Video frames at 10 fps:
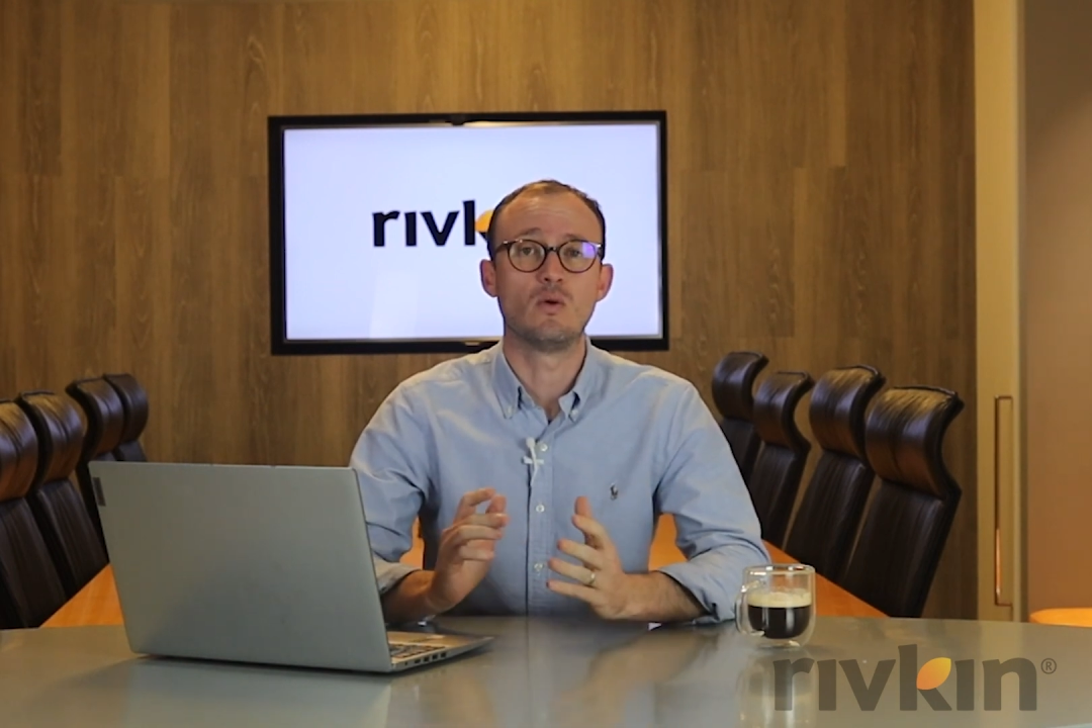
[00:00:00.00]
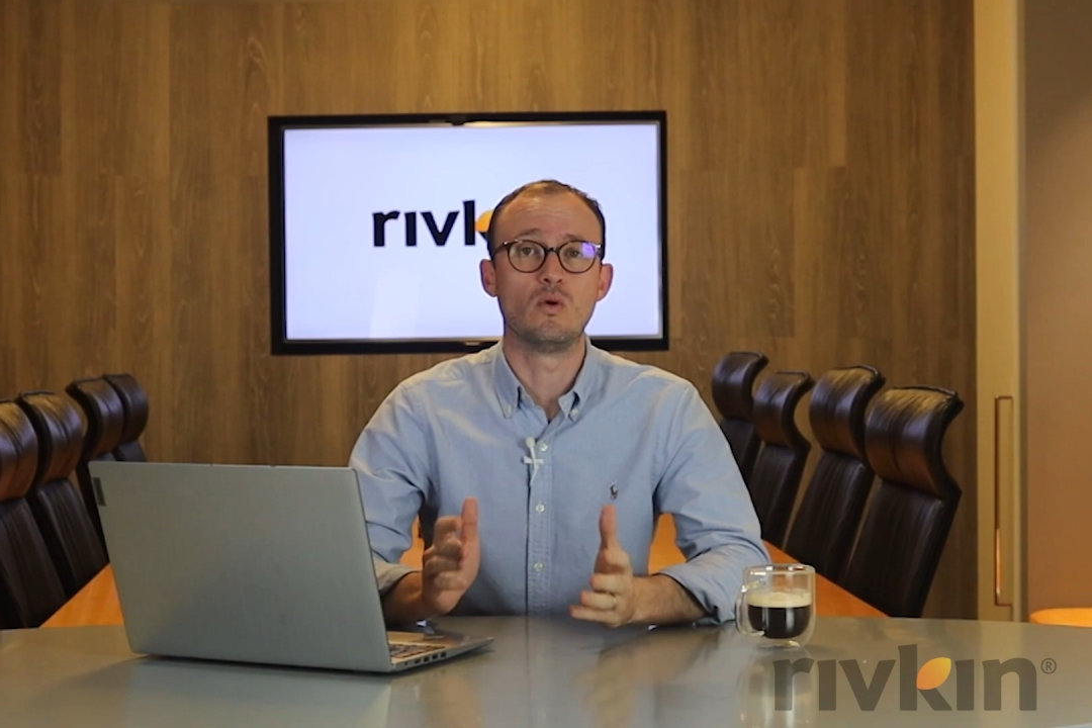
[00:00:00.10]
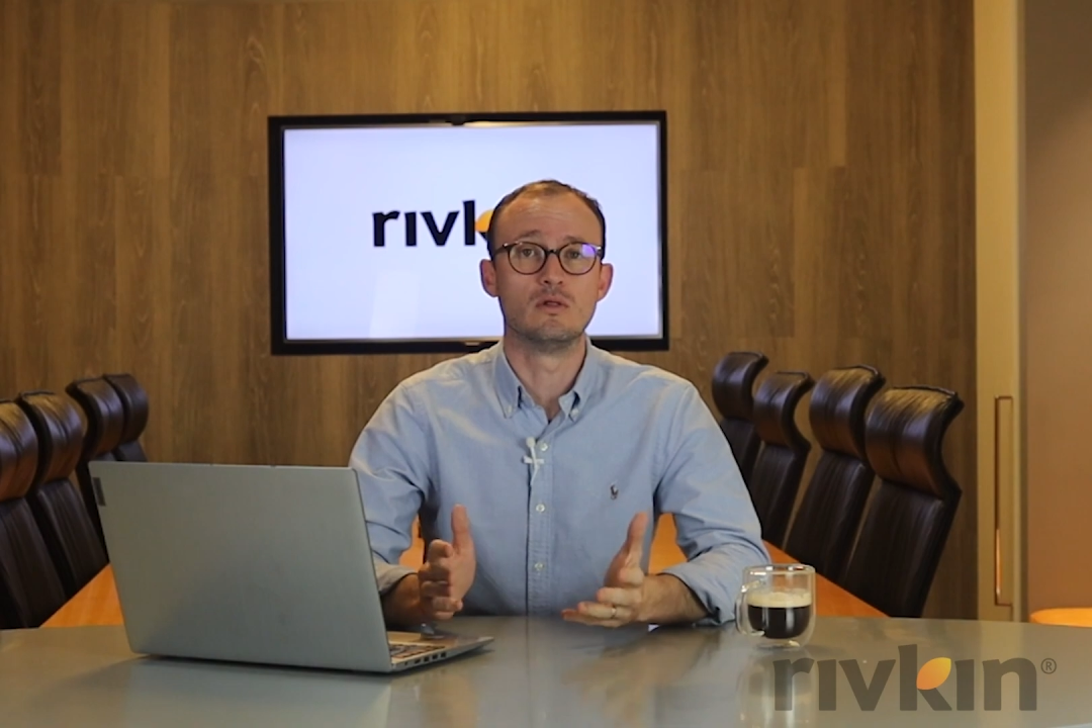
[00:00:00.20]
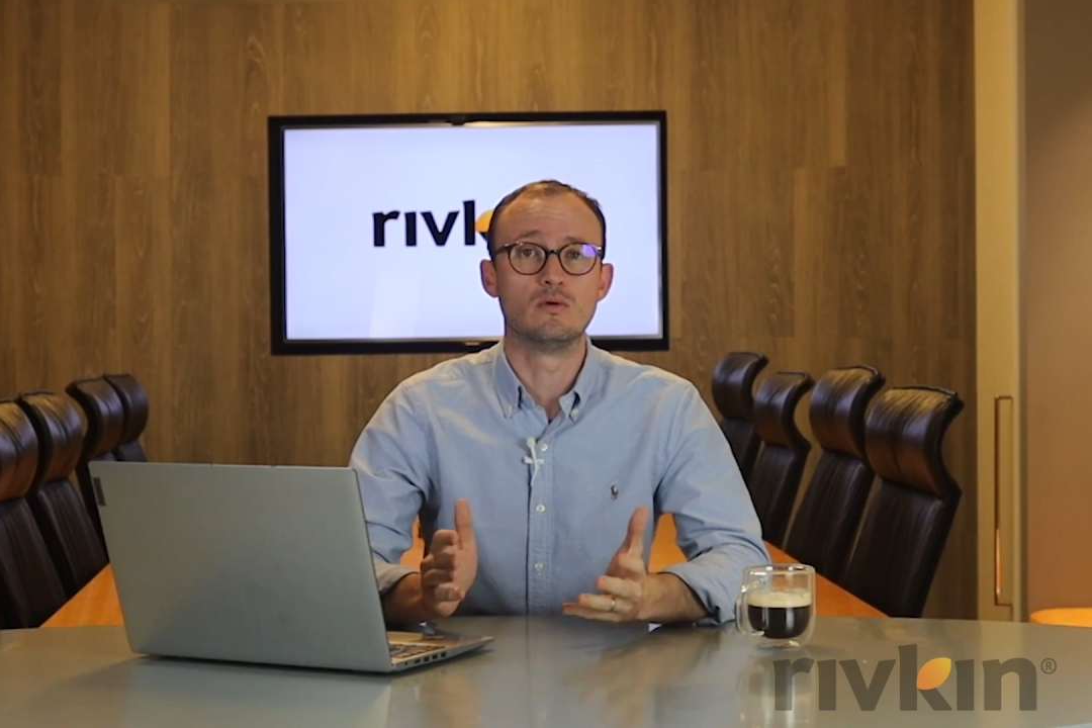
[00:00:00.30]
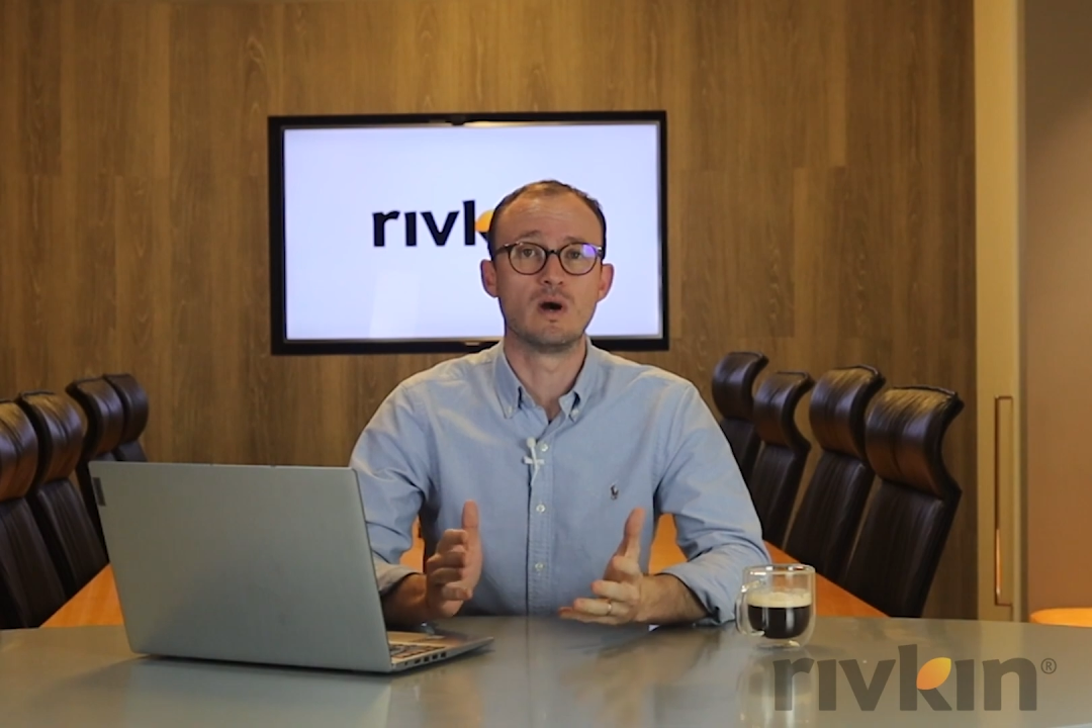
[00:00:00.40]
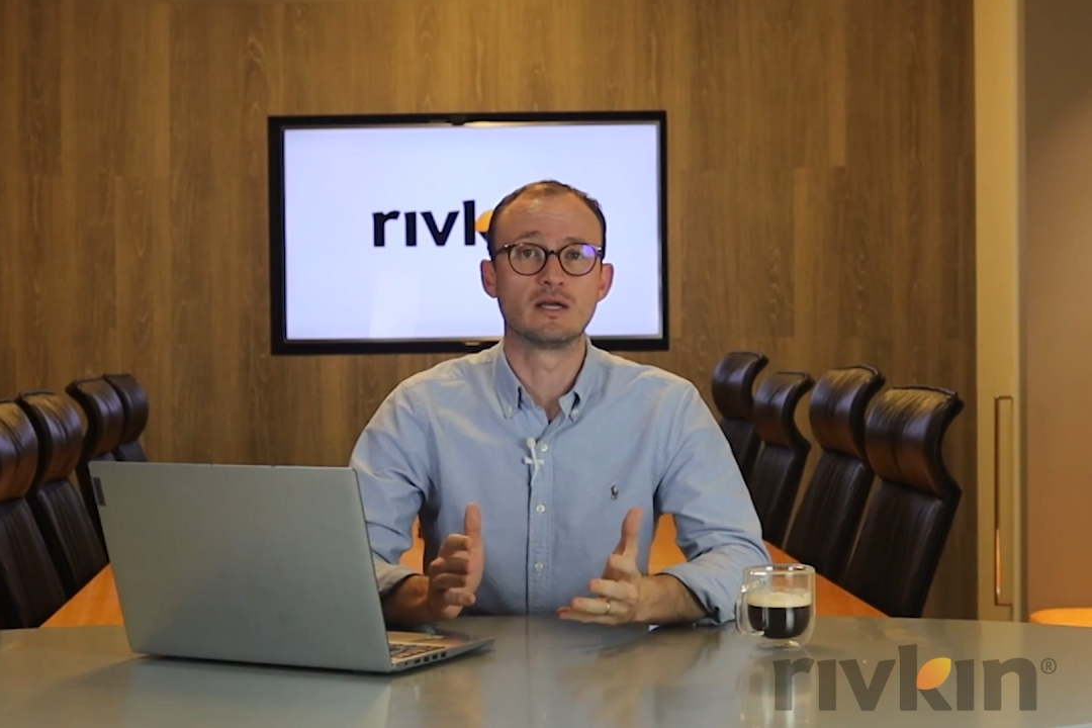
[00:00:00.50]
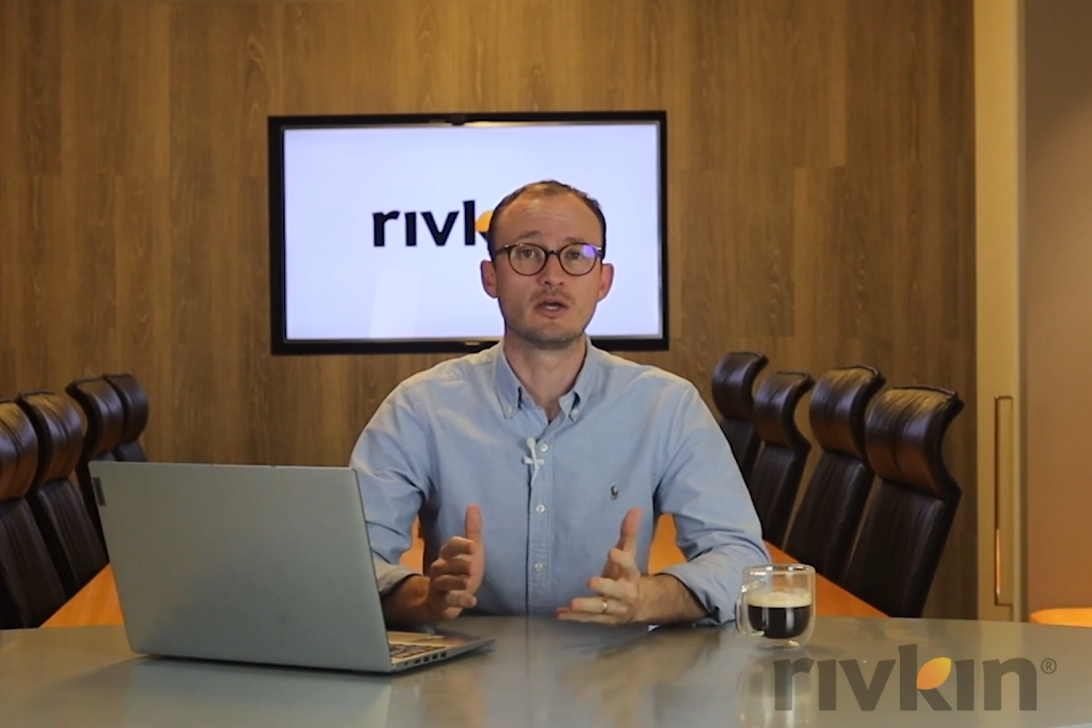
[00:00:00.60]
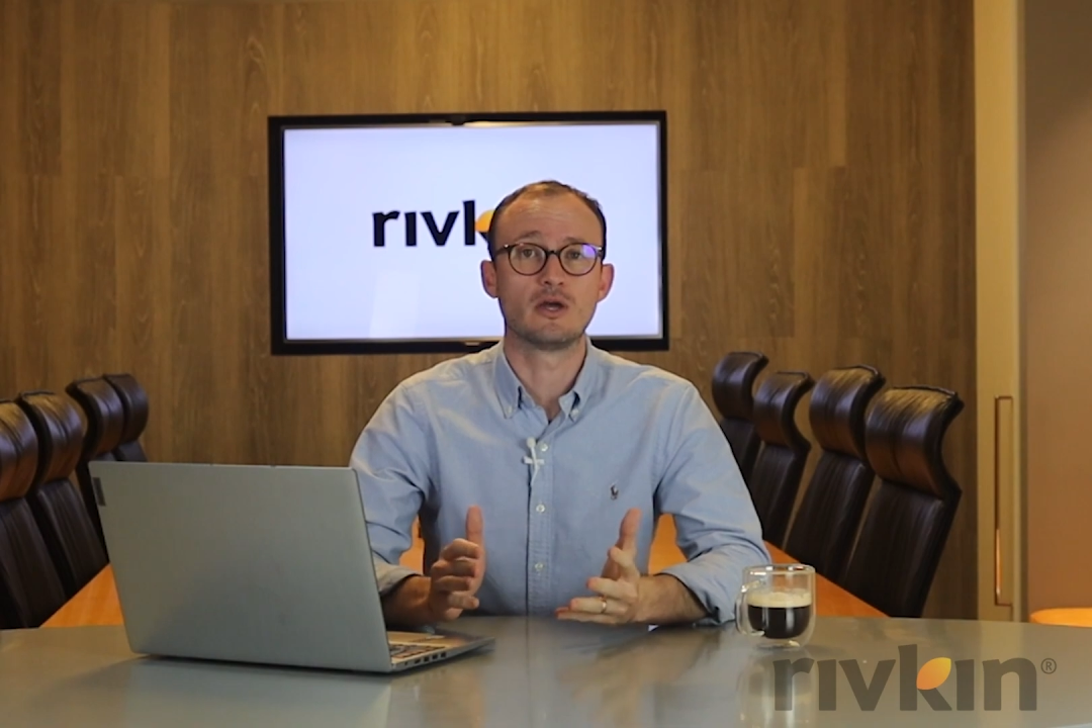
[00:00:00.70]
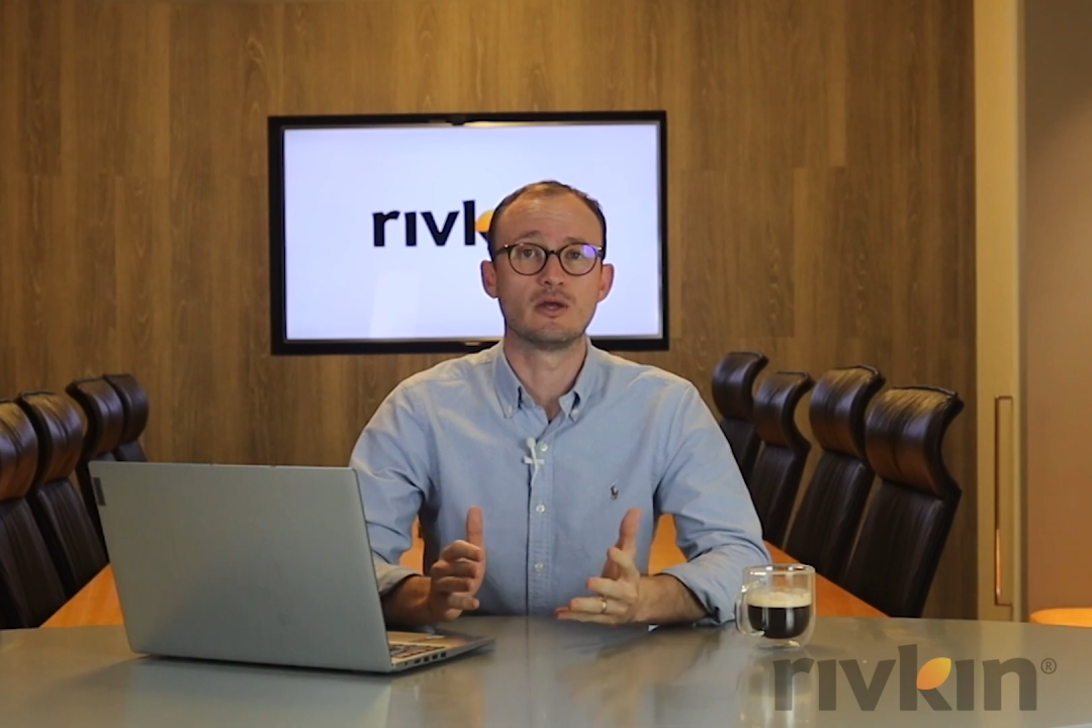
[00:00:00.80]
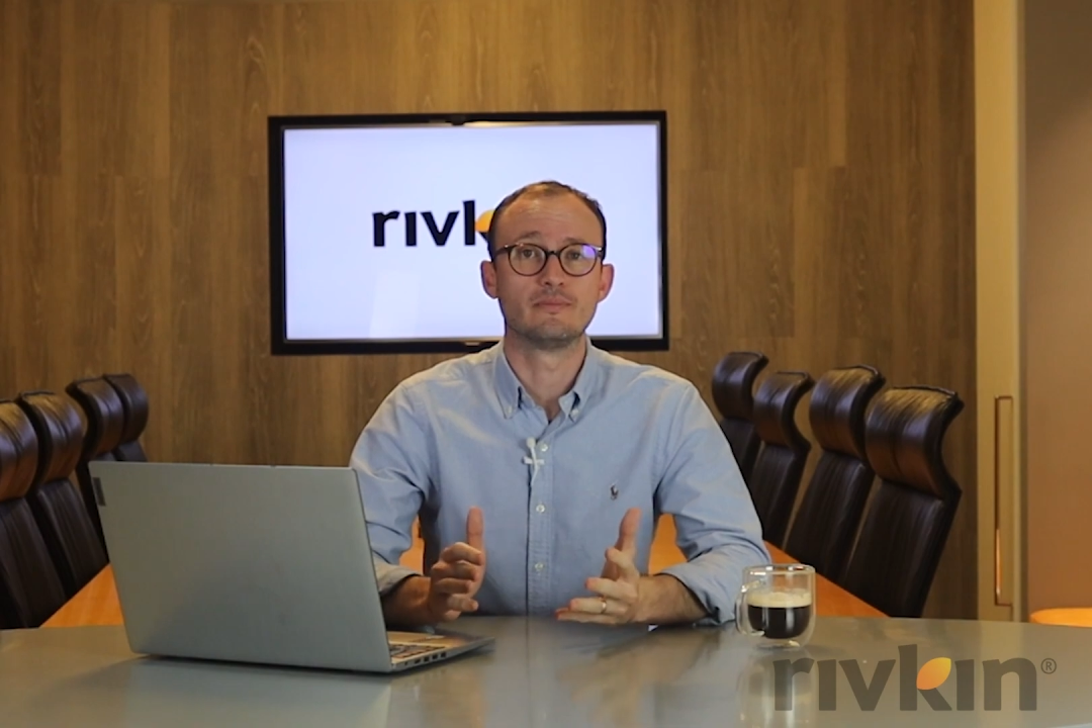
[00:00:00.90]
all at one
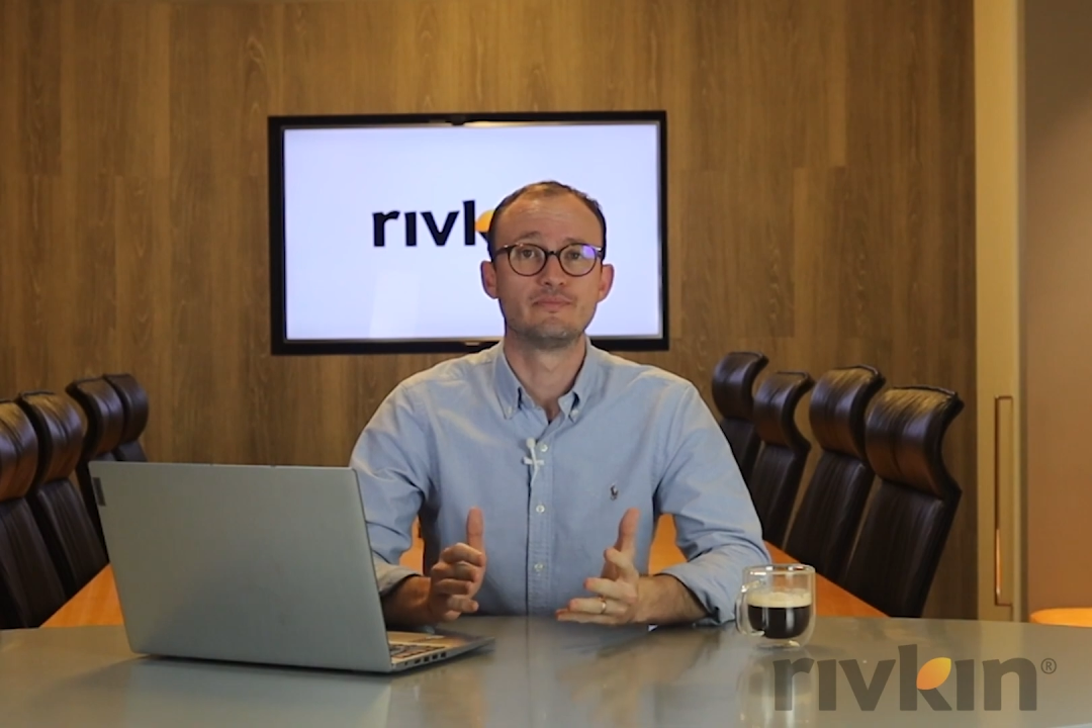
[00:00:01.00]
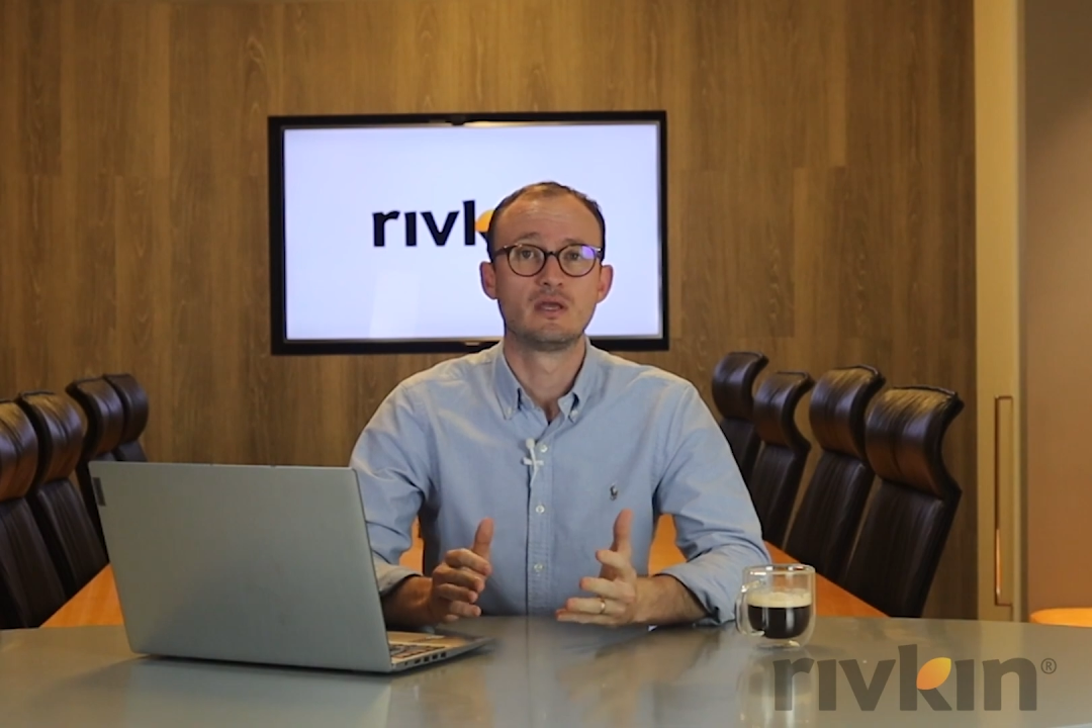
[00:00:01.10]
go.